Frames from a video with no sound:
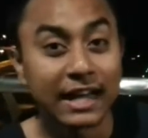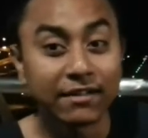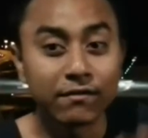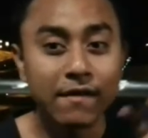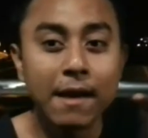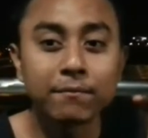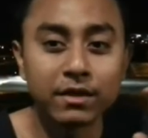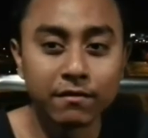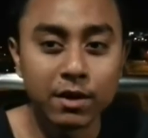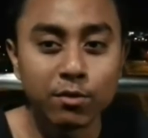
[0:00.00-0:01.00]
can map
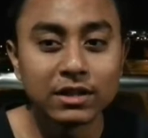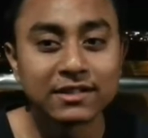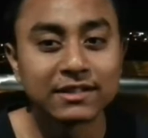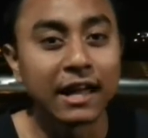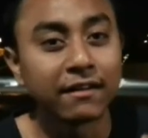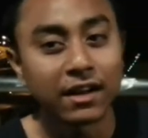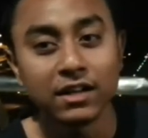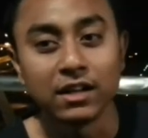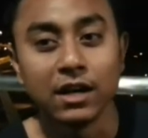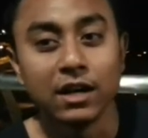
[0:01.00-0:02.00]
the rewards
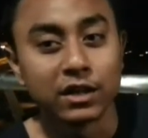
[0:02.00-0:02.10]
directly